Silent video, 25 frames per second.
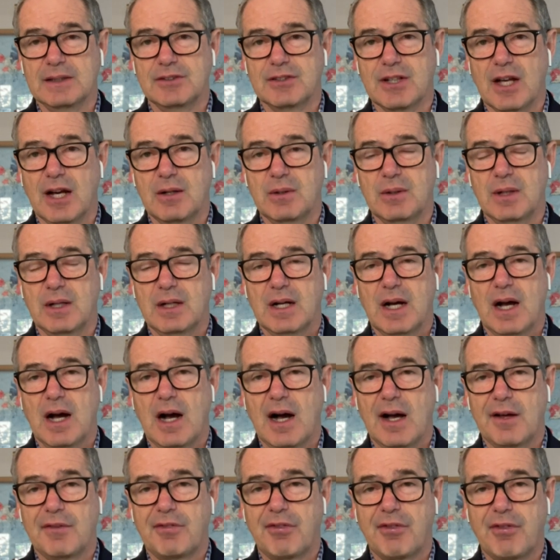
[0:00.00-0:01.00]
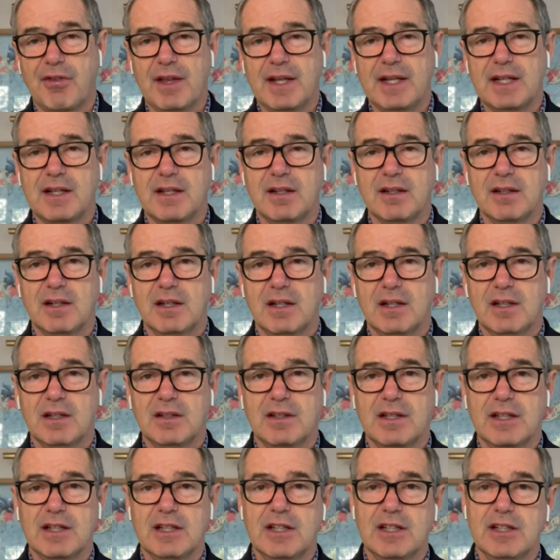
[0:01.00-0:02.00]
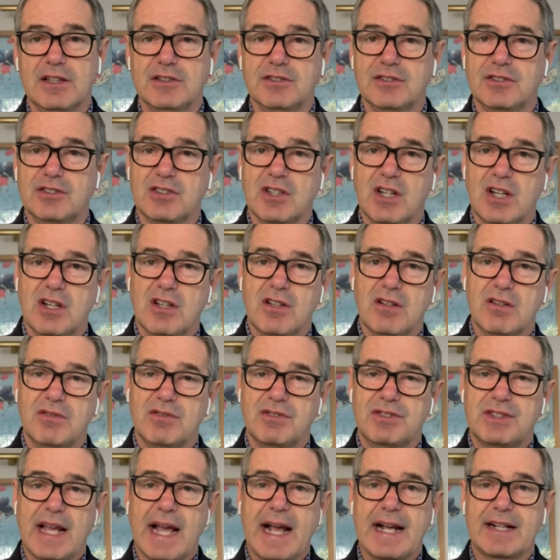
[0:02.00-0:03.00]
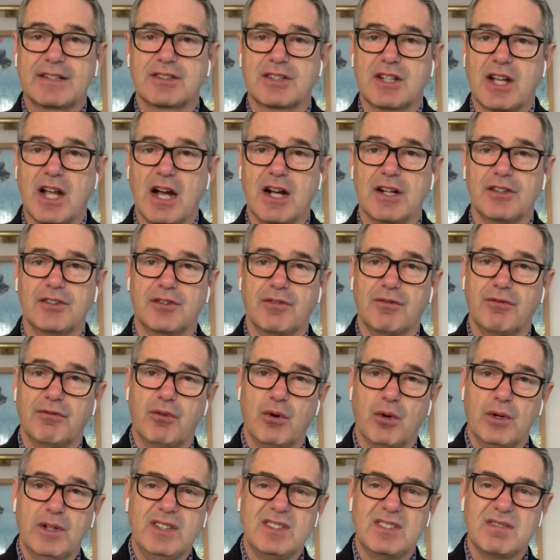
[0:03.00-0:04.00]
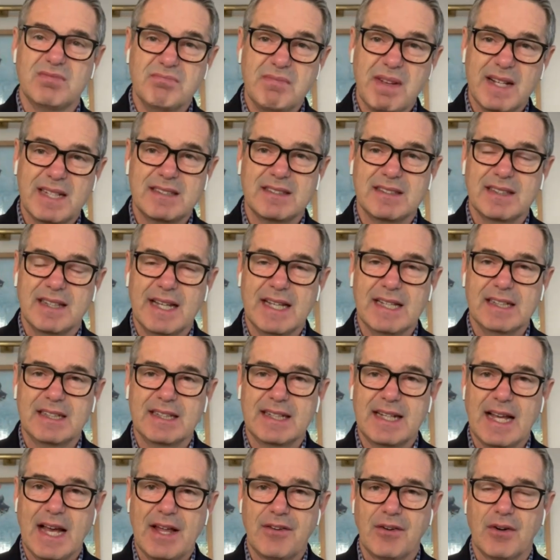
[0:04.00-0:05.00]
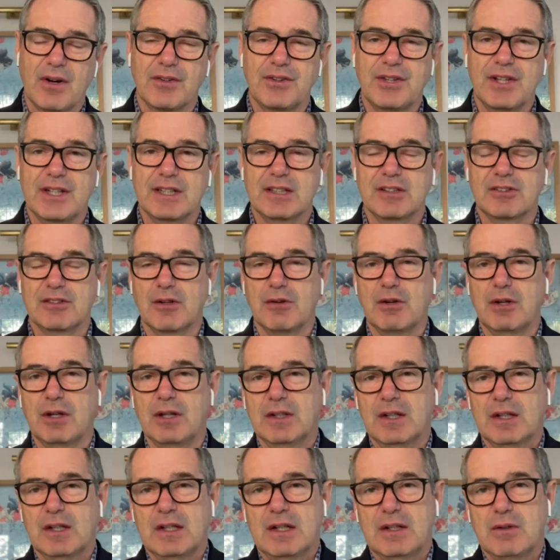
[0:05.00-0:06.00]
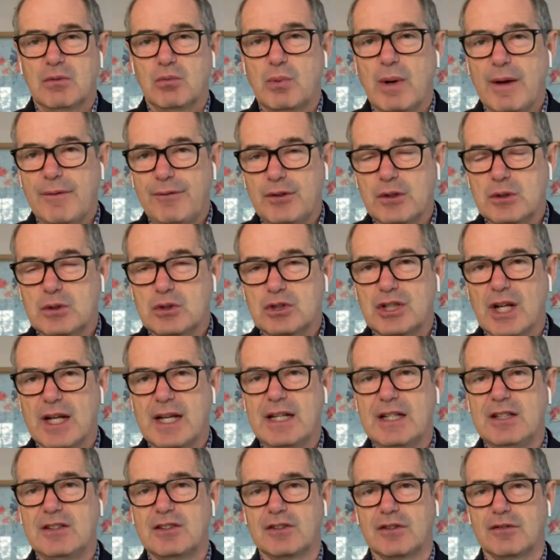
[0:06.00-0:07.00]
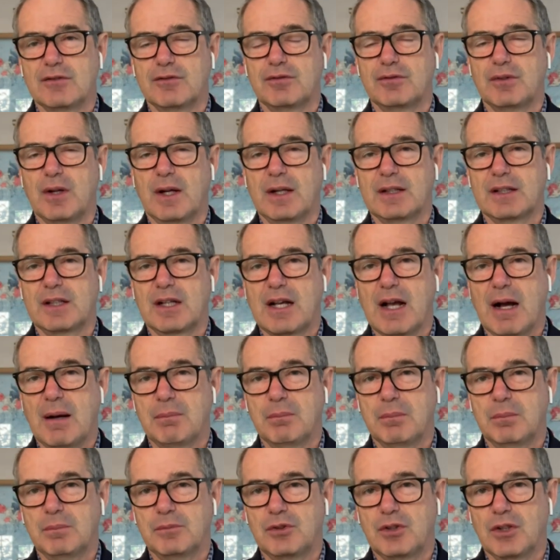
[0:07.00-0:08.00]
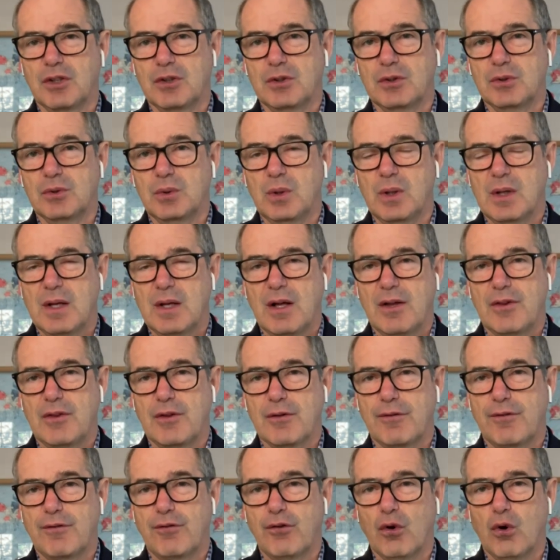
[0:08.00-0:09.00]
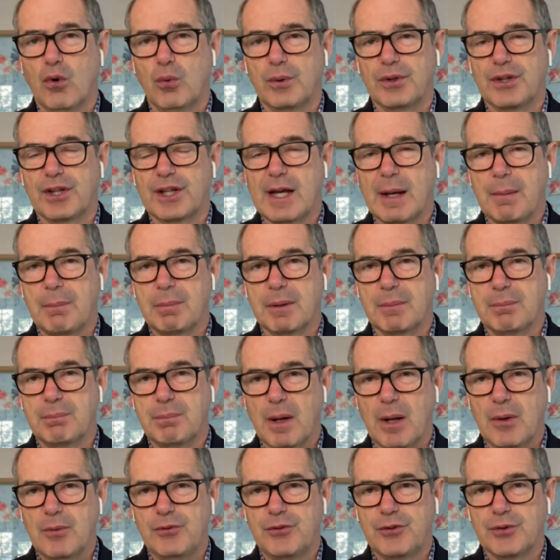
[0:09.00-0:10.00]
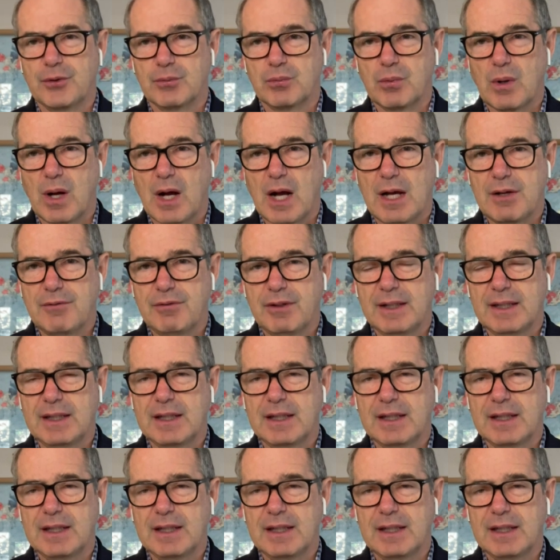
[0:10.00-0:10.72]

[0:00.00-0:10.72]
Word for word: So I think there's tax cuts, Voice mixing in together. I think there's a refugees have come to the fore with a couple of boats arriving.